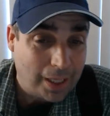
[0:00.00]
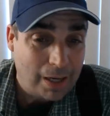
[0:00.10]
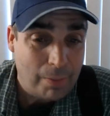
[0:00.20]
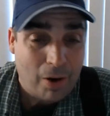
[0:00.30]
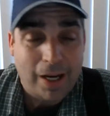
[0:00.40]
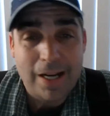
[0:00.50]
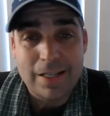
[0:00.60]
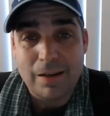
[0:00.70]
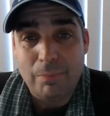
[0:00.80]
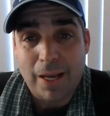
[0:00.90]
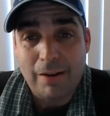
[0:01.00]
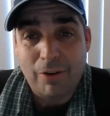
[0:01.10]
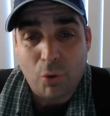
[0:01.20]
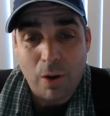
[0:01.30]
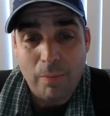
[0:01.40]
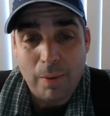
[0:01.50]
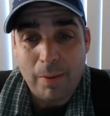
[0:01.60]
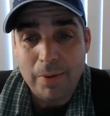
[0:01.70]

thinking about getting some better equipment,